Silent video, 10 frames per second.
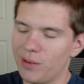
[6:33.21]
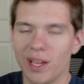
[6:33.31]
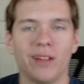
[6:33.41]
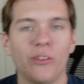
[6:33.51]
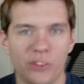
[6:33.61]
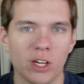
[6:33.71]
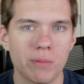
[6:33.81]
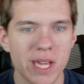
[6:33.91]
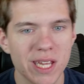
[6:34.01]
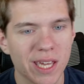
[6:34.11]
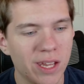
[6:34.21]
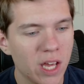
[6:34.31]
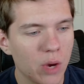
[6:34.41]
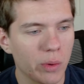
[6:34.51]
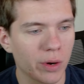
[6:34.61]
We got a little duck painting, and
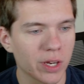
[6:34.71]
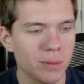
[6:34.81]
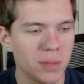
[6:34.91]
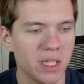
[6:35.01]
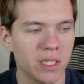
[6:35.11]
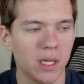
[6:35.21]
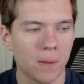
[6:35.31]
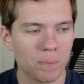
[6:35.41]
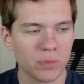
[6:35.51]
we're going to be,